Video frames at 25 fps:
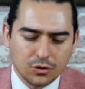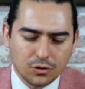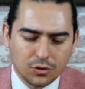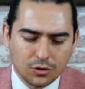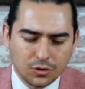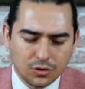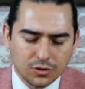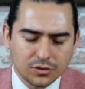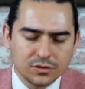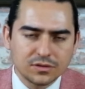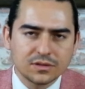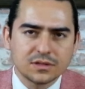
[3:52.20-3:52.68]

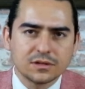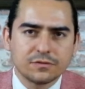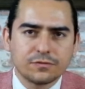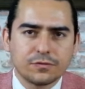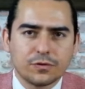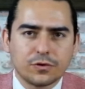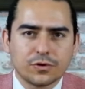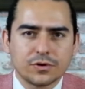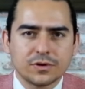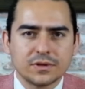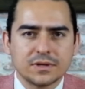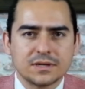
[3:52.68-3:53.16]
or the
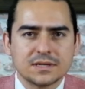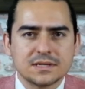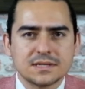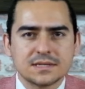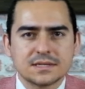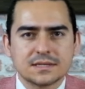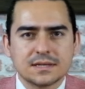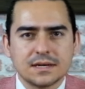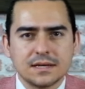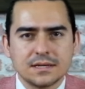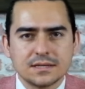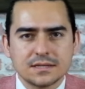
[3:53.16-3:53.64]
foreigner
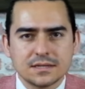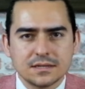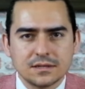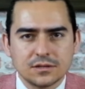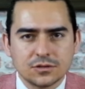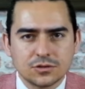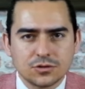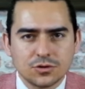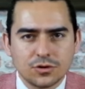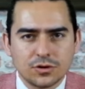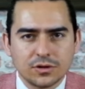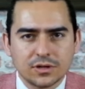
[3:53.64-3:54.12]
stays
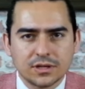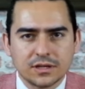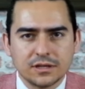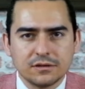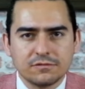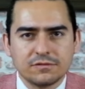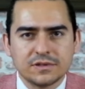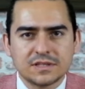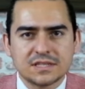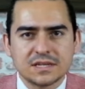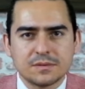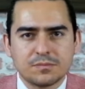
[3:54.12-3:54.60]
in
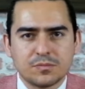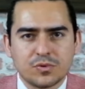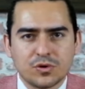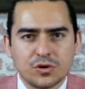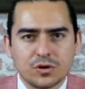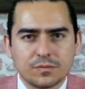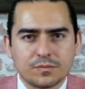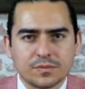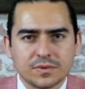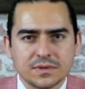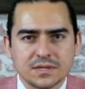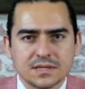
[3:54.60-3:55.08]
Turkey with a
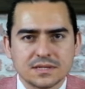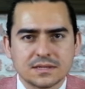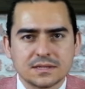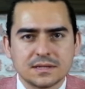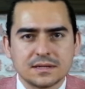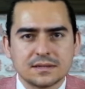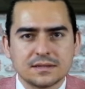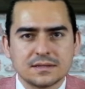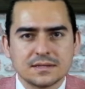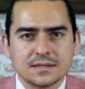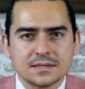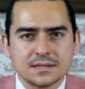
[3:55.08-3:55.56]
purpose
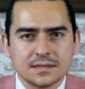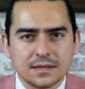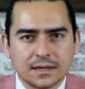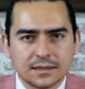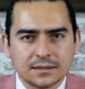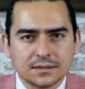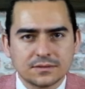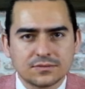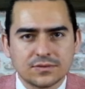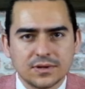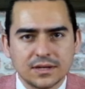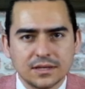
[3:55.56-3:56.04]
that is
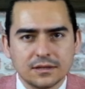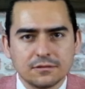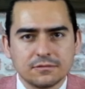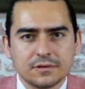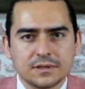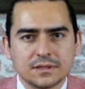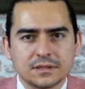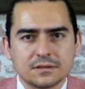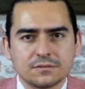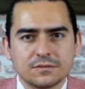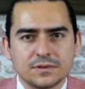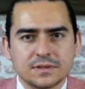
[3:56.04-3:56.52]
not
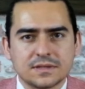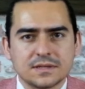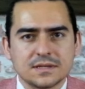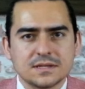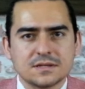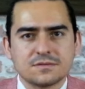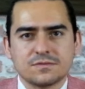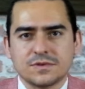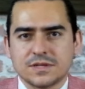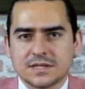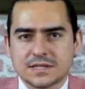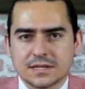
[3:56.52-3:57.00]
relevant with
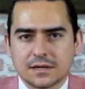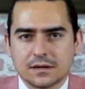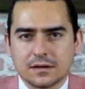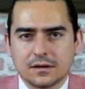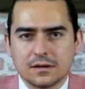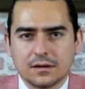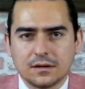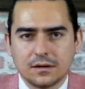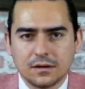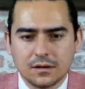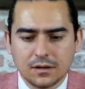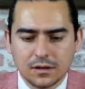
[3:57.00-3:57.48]
his visa.
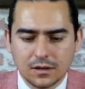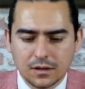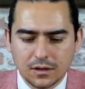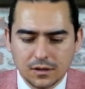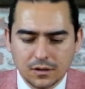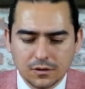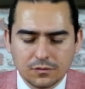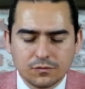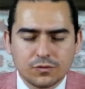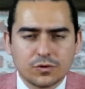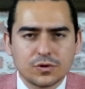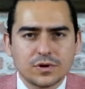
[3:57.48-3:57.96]

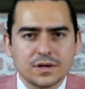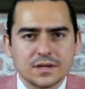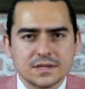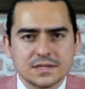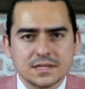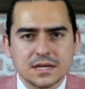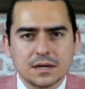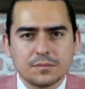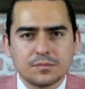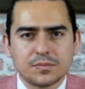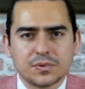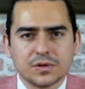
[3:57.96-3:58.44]
For
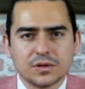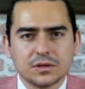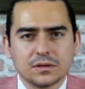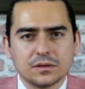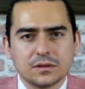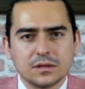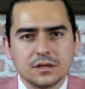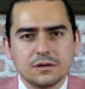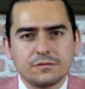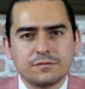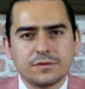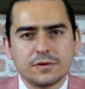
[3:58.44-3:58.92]

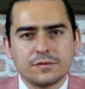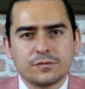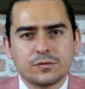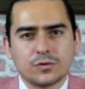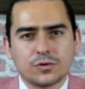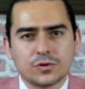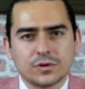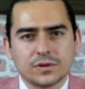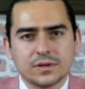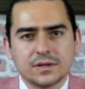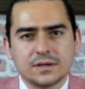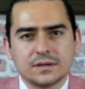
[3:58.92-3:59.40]
example, if a
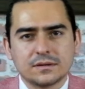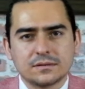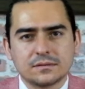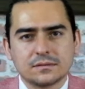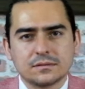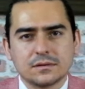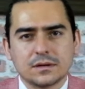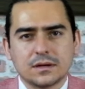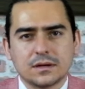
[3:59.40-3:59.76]
foreigner